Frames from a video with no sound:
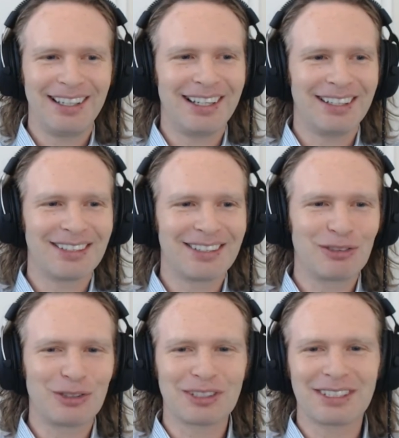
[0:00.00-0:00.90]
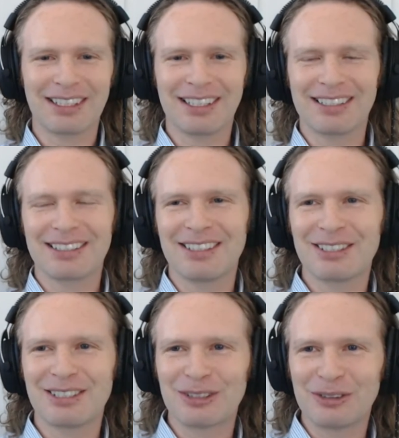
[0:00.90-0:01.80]
And of course, that gets
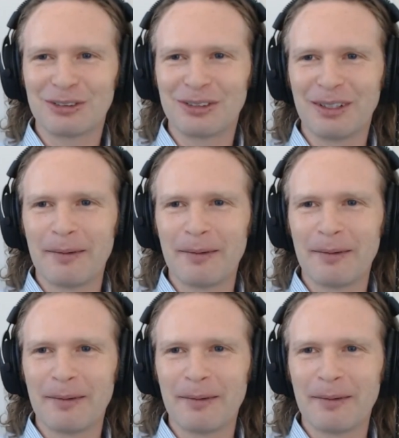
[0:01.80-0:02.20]
into